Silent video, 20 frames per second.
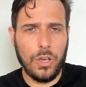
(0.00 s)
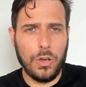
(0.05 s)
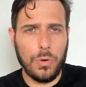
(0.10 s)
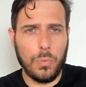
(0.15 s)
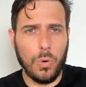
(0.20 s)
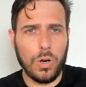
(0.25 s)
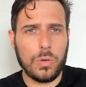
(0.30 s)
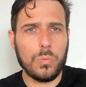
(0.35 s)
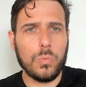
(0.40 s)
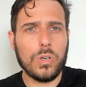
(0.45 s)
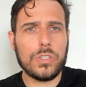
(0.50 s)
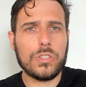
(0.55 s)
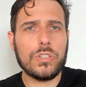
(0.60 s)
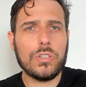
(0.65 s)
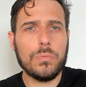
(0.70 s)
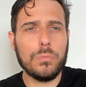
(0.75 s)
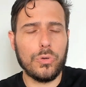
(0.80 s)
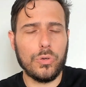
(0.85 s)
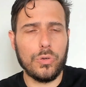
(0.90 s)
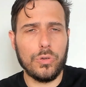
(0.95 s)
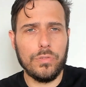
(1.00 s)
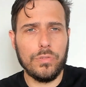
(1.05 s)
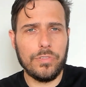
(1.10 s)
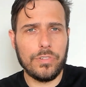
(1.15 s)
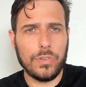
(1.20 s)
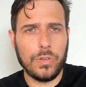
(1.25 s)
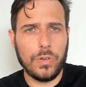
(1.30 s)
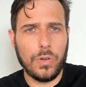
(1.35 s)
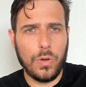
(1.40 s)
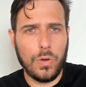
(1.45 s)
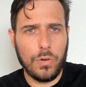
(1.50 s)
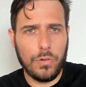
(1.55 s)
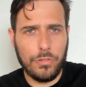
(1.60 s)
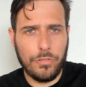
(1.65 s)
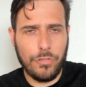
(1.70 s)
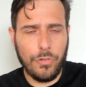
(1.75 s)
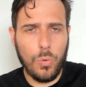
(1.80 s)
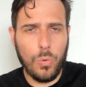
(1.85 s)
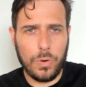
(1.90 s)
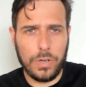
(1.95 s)
What wants to move
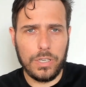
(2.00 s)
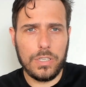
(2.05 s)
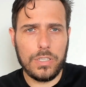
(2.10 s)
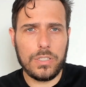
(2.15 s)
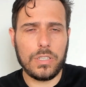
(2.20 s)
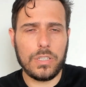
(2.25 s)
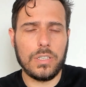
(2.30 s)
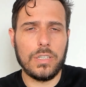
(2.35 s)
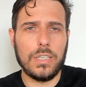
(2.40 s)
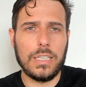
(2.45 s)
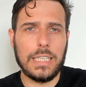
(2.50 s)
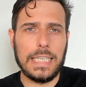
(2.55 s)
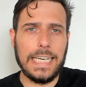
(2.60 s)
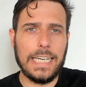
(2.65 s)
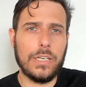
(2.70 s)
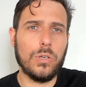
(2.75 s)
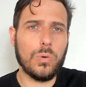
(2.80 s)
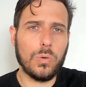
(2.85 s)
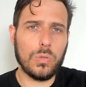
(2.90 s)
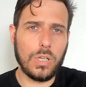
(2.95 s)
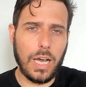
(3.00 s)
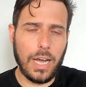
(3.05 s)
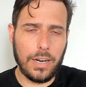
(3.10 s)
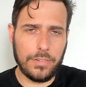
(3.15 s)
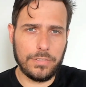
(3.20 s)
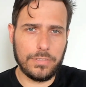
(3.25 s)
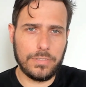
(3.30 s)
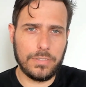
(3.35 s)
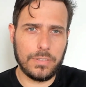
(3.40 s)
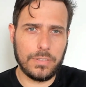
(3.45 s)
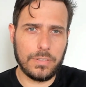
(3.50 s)
forward in your life?